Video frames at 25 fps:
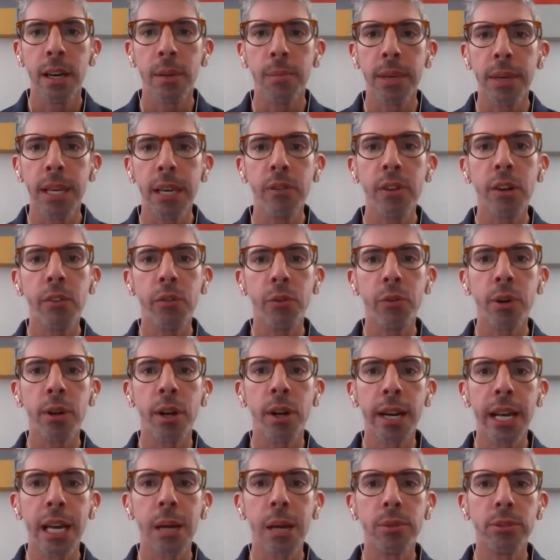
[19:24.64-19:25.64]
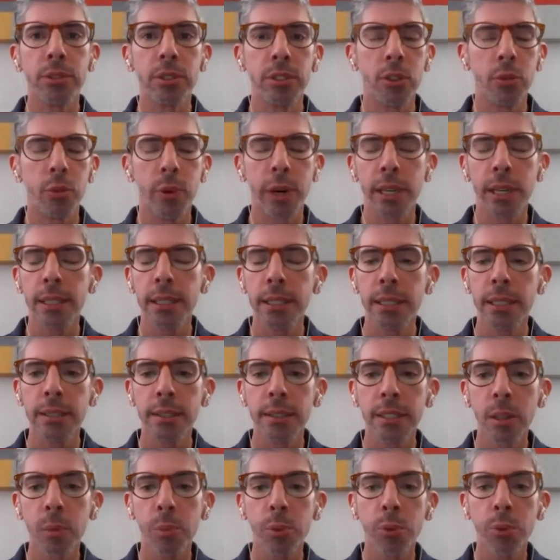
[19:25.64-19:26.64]
Even if we're not able to directly
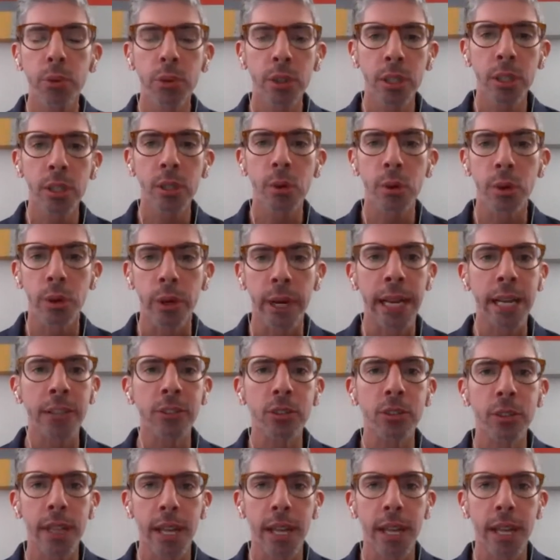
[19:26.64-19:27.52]
support you or answer